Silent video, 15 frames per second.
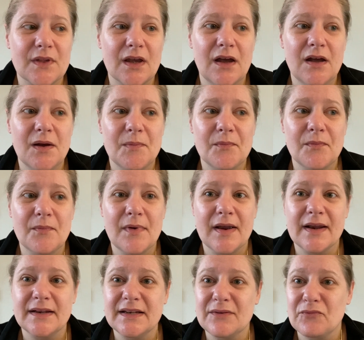And
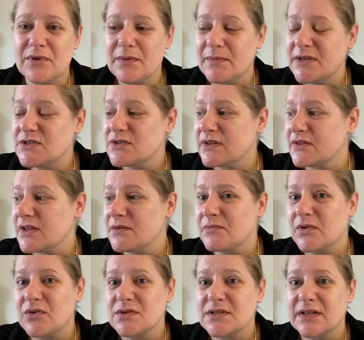I didn't really mention it then
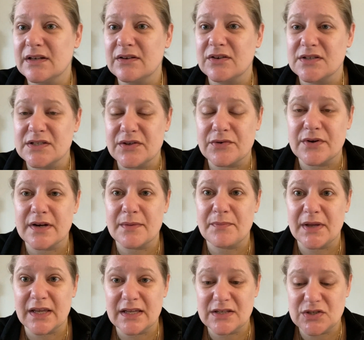because I didn't consider it a
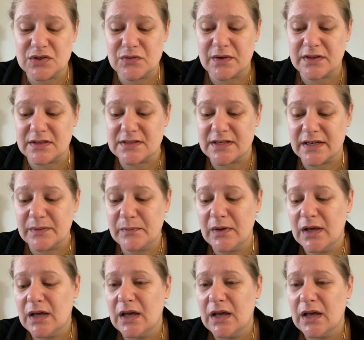big issue at the time.